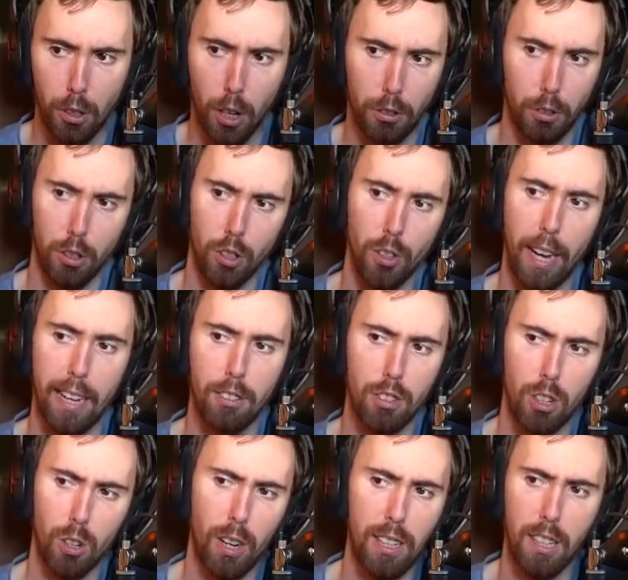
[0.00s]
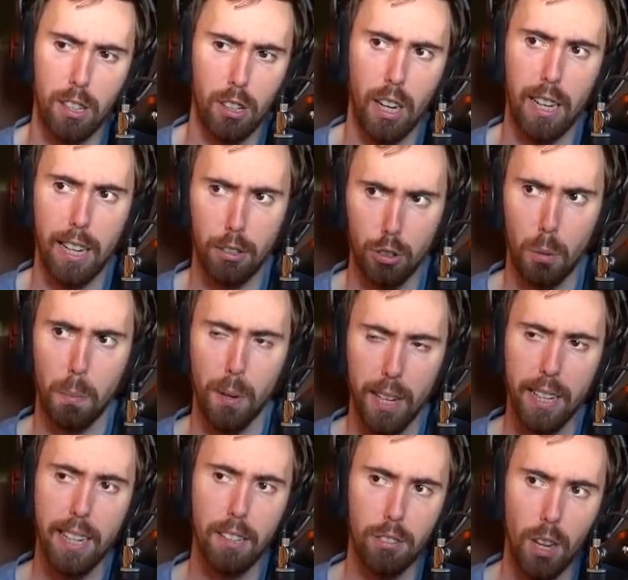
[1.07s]
and also the legs here, I guess are
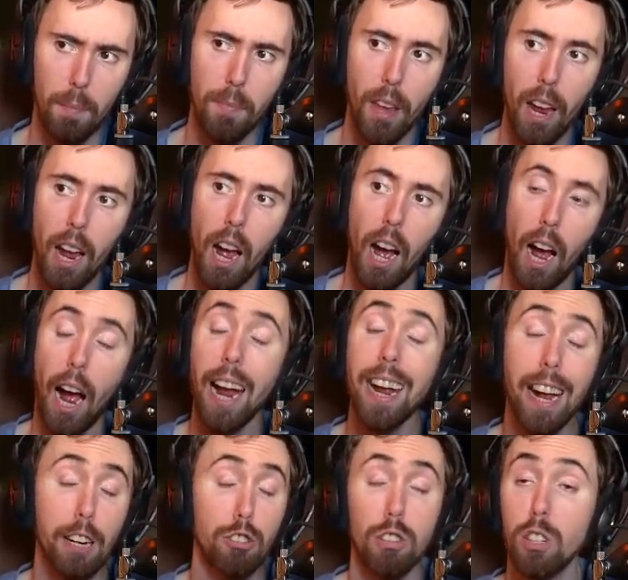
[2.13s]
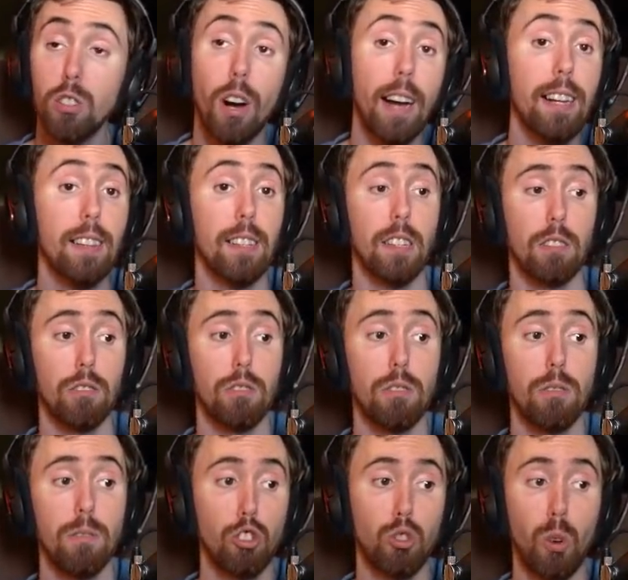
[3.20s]
pretty decent. I actually like this.
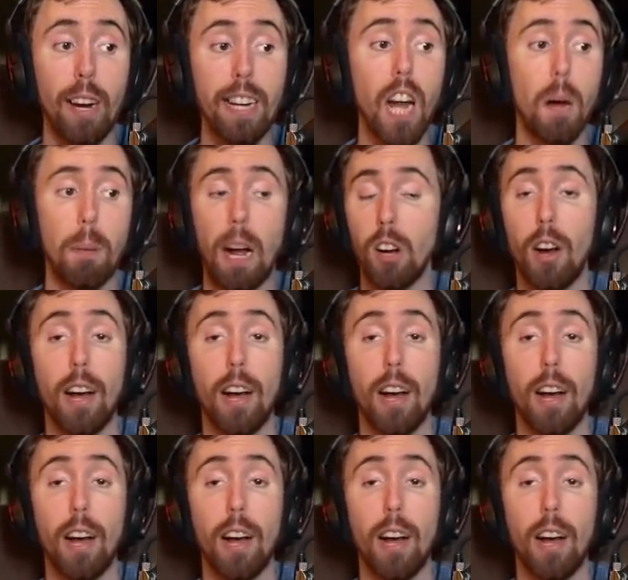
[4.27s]
Straight up, I